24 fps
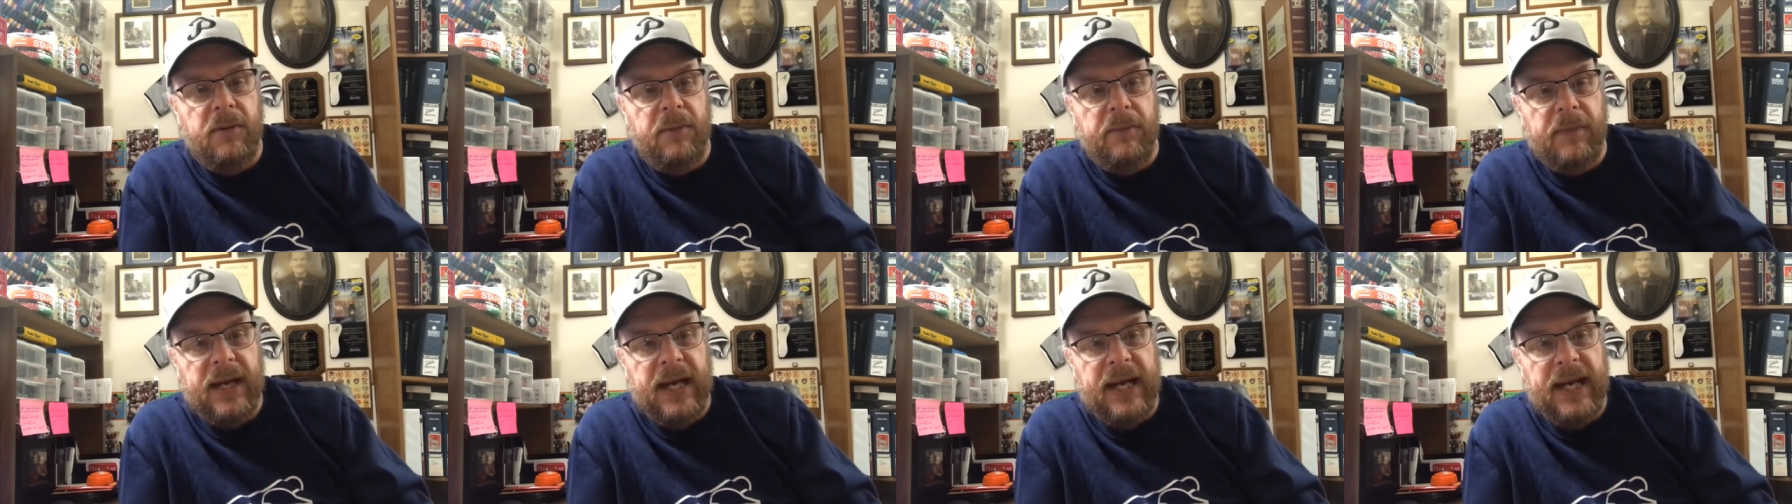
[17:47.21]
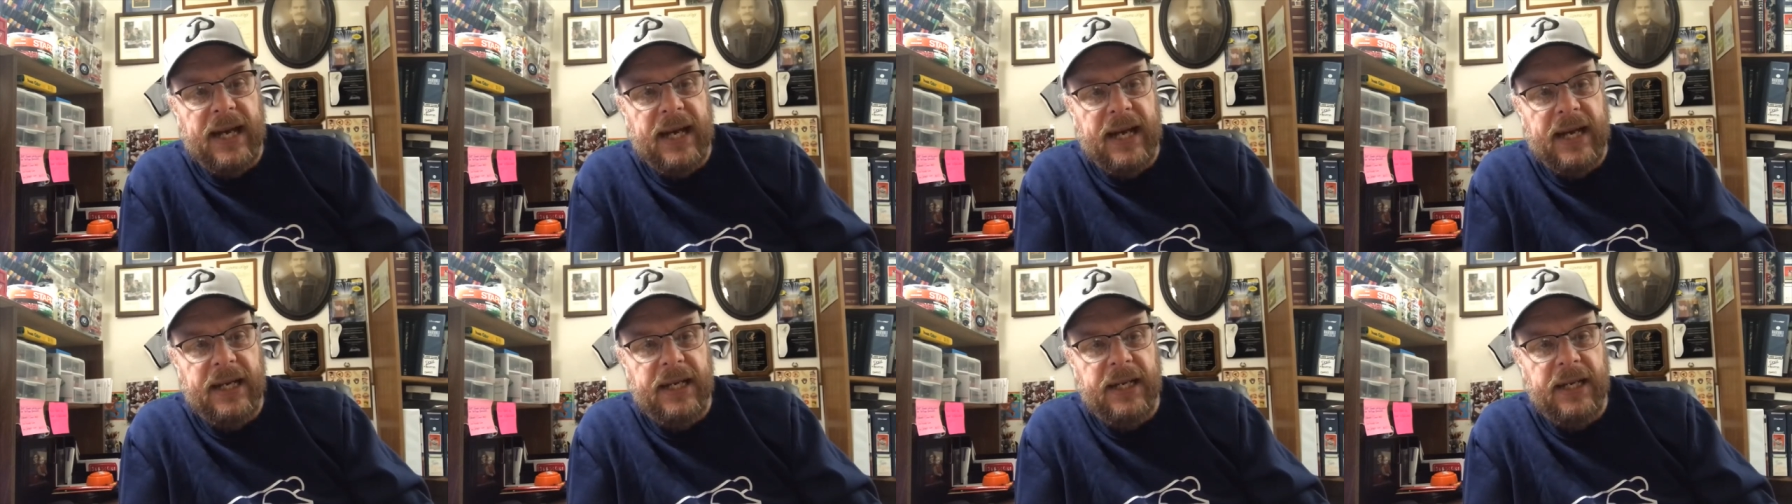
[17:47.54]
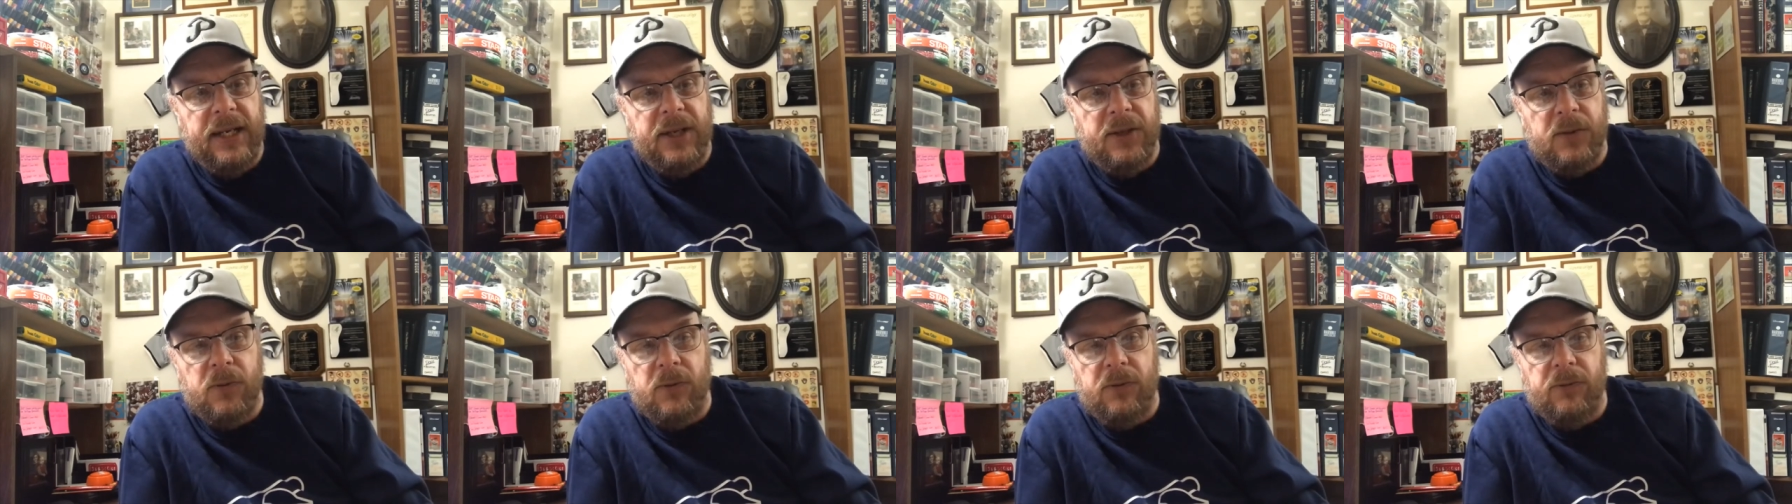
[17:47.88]
my
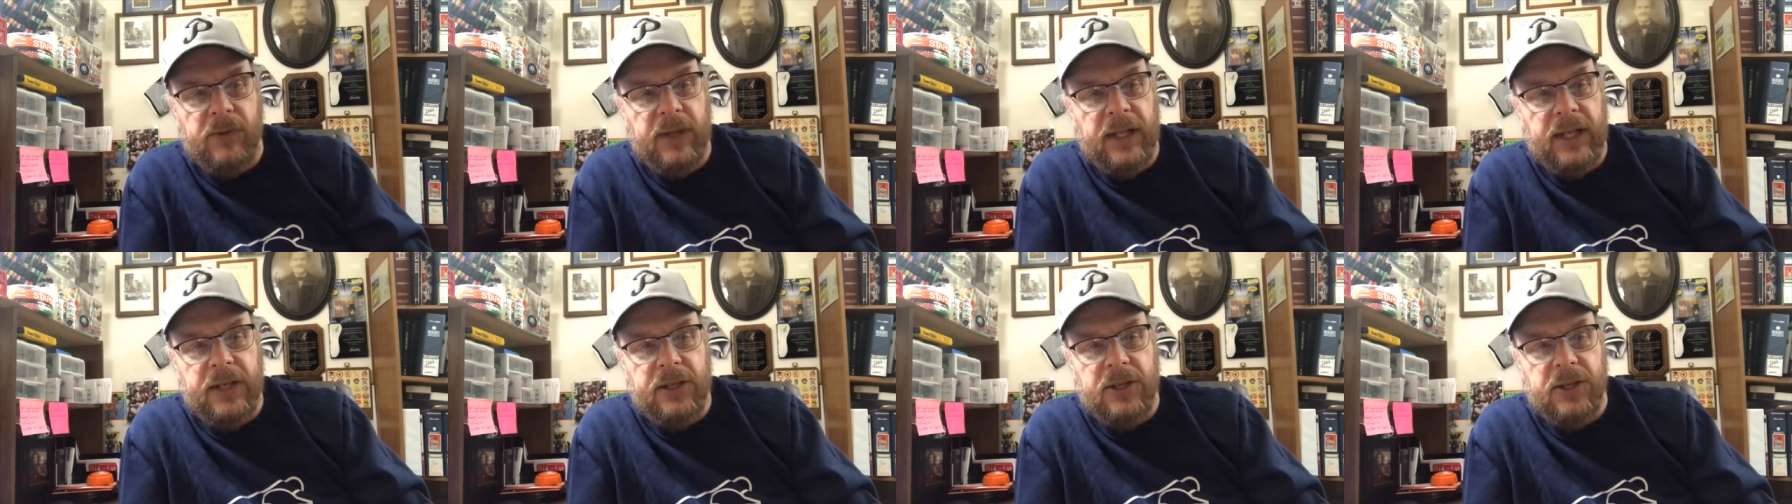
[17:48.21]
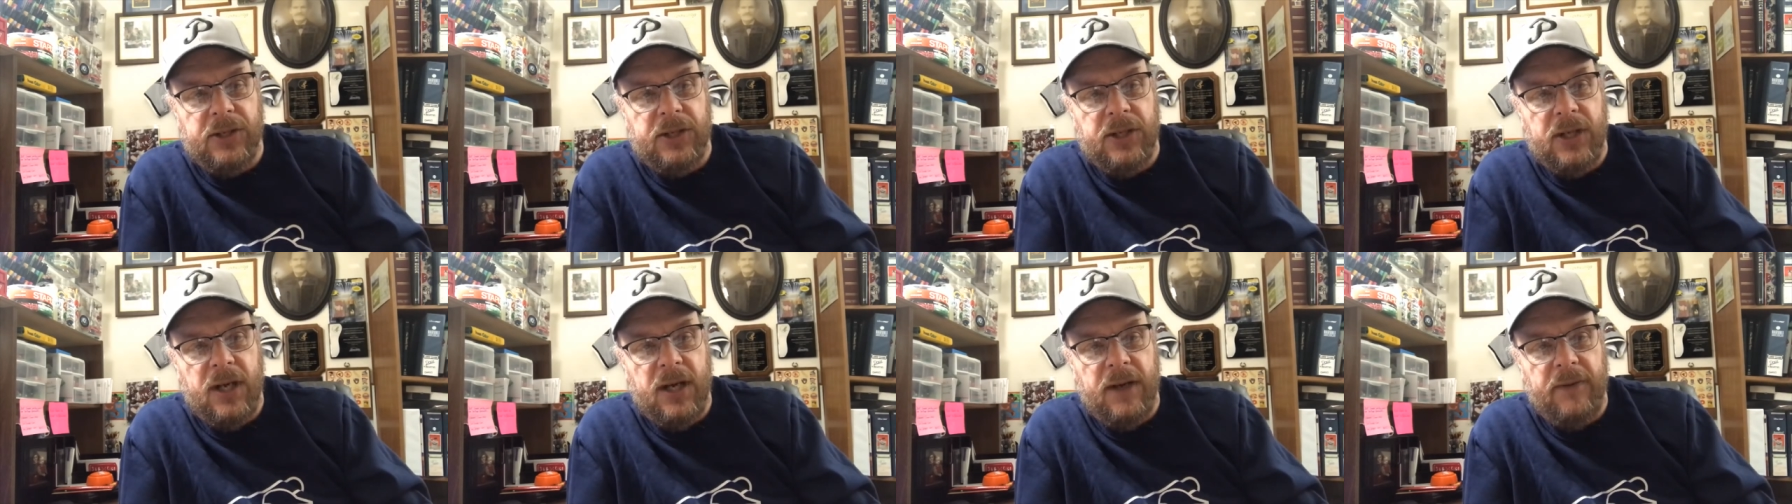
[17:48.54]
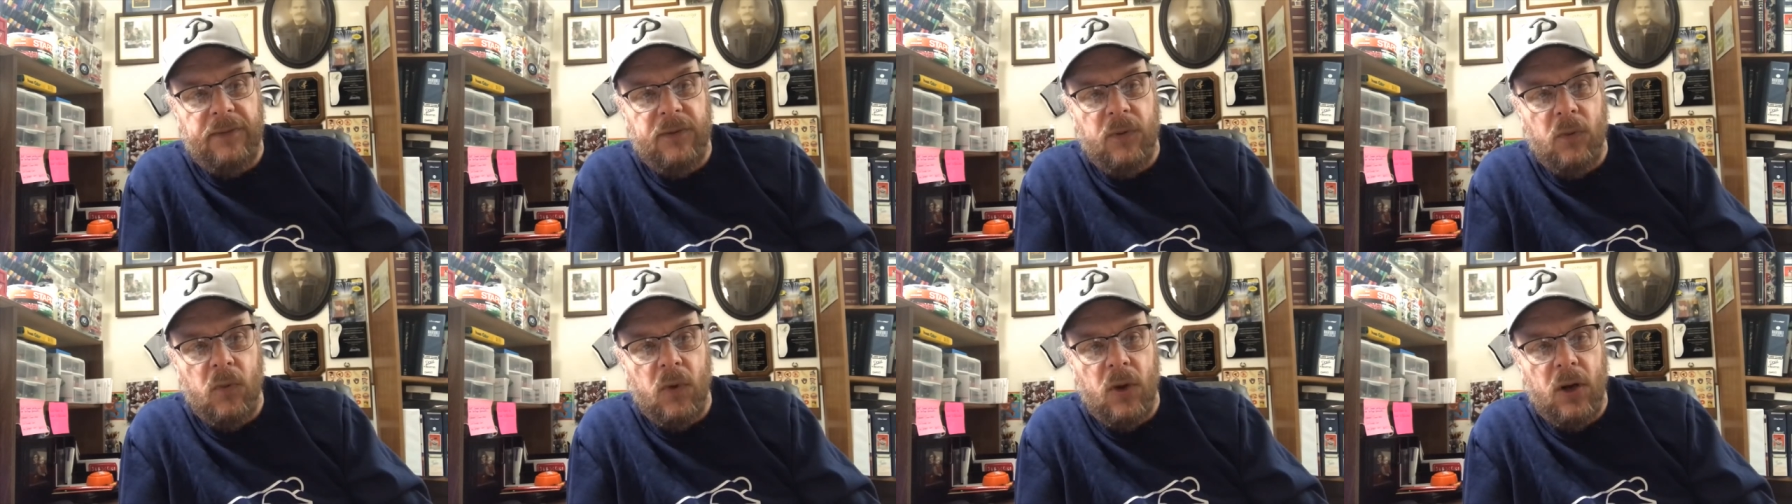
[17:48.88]
ideas were really just off the
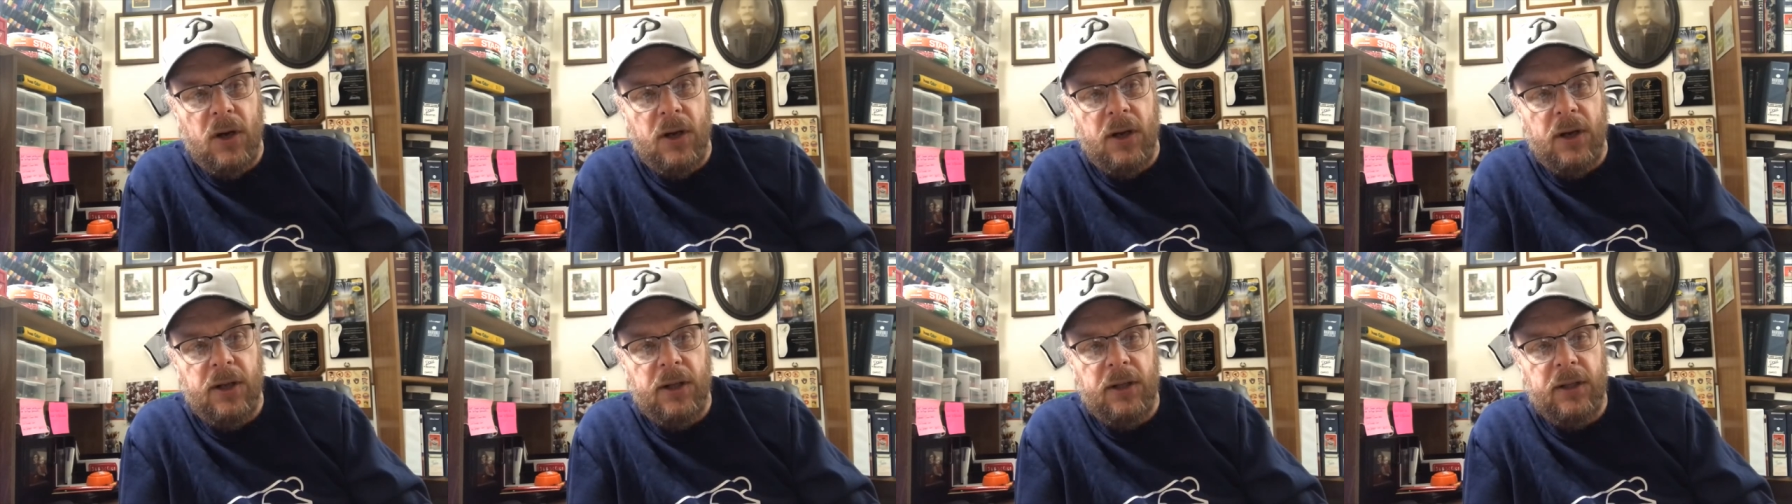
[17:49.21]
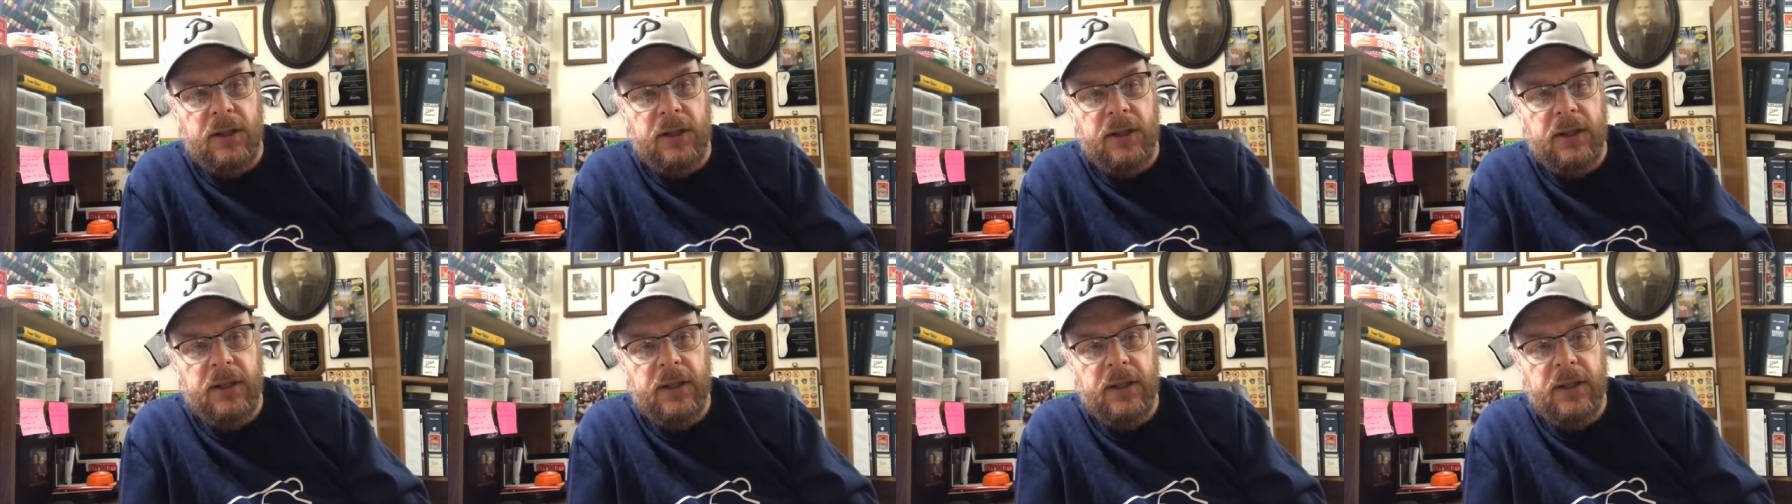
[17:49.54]
wall?